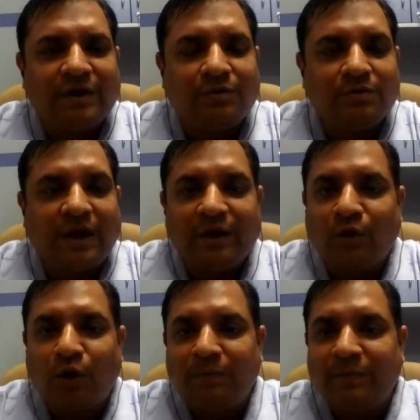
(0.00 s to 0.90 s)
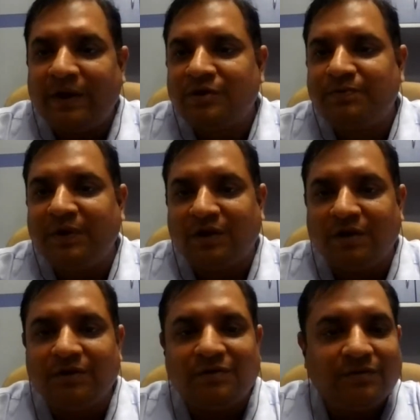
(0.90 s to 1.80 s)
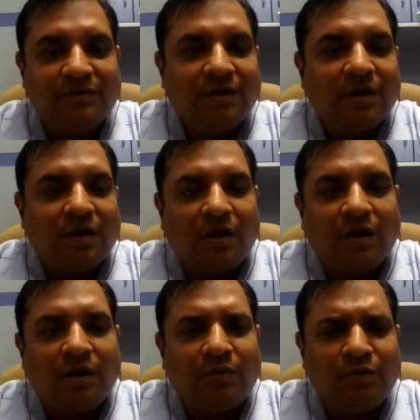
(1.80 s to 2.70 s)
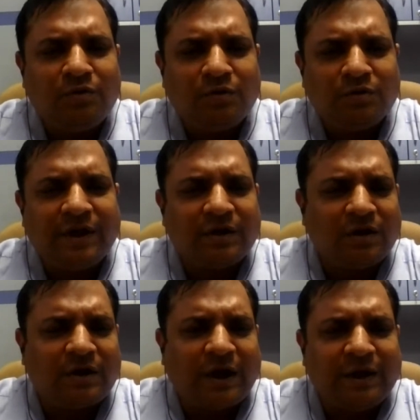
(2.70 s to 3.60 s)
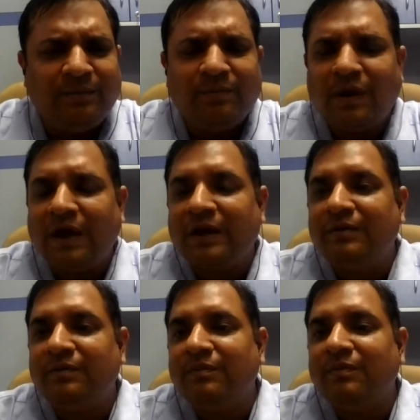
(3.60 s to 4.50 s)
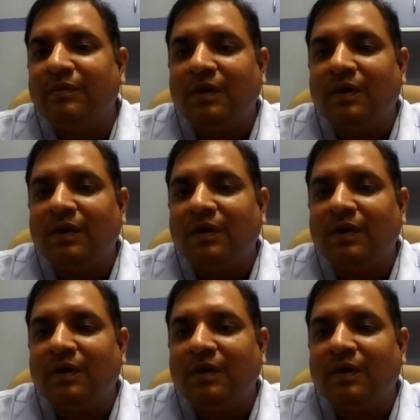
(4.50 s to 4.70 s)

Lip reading: like to thank all my speakers who took their time and